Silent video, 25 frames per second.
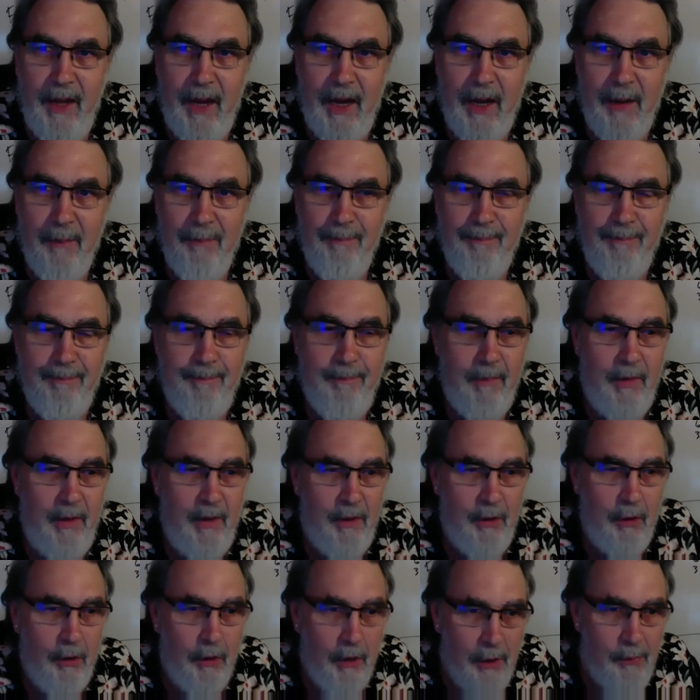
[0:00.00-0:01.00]

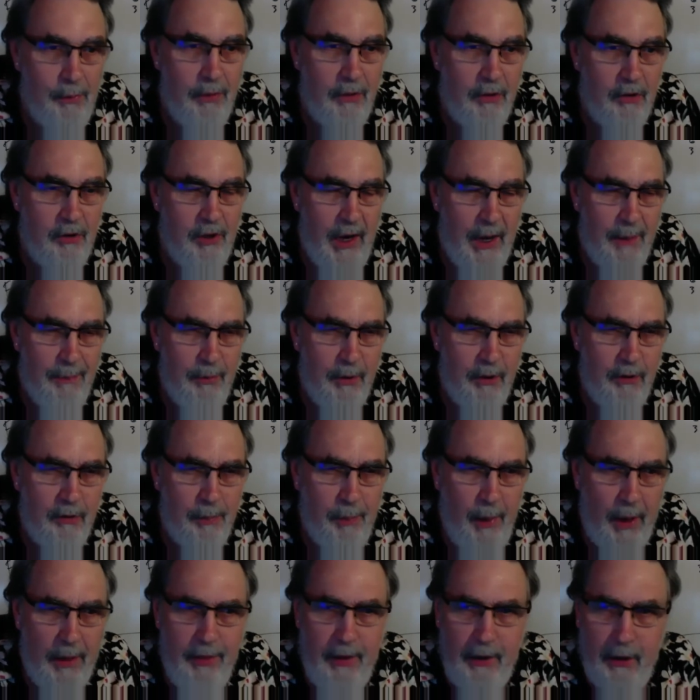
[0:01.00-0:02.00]
Good luck with the chapter.
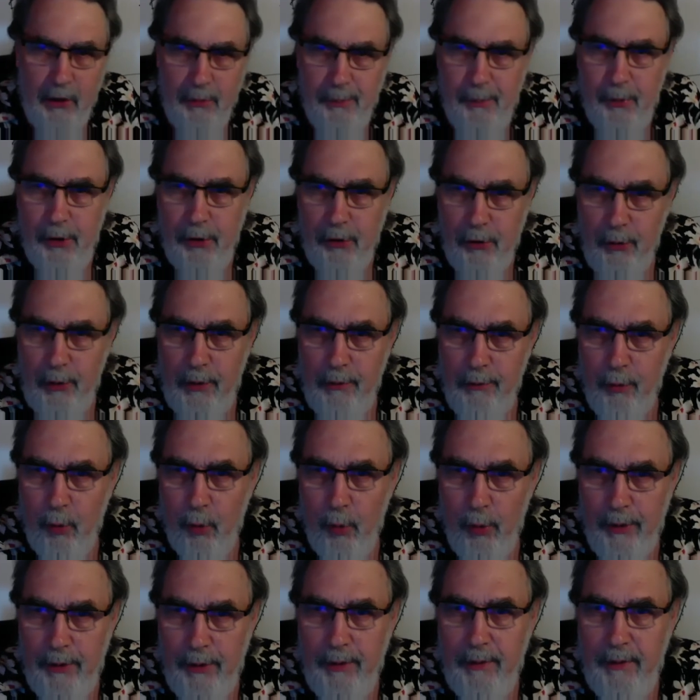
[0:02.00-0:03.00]
I think it's pretty
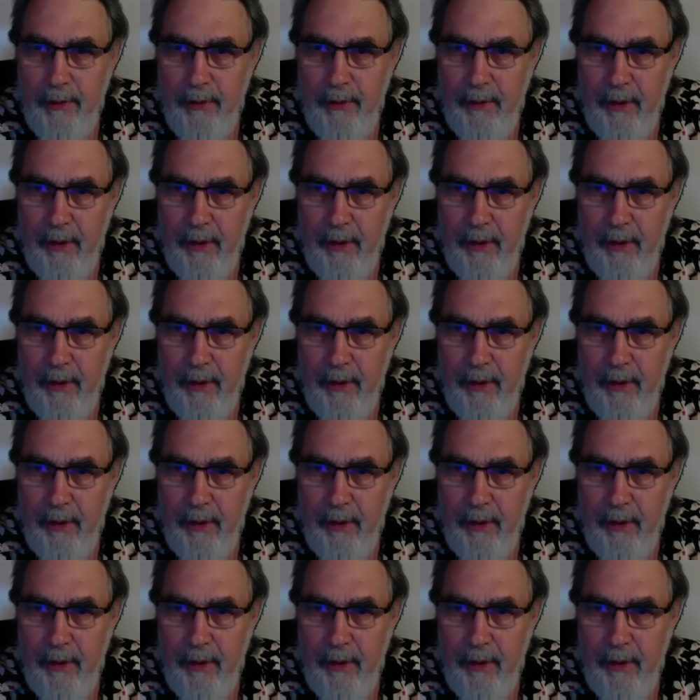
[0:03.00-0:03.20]
straightforward.